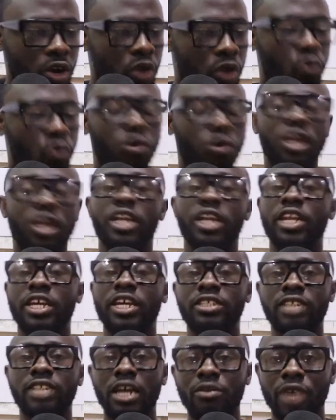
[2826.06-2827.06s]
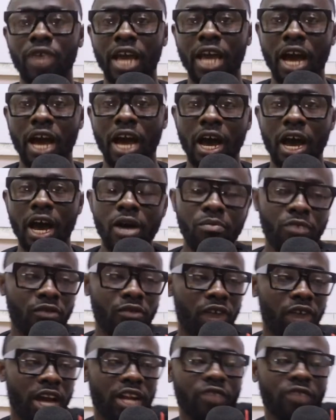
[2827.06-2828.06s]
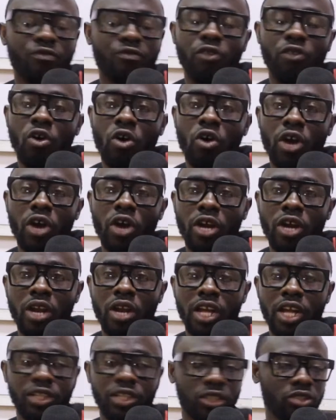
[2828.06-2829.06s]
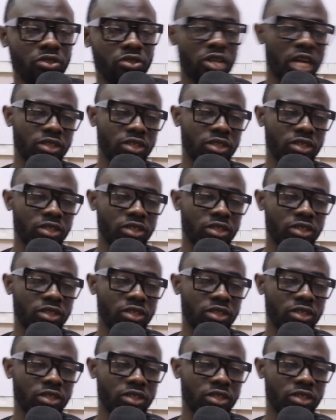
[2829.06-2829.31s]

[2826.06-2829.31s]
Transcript: what it is that we are providing for in relation to that.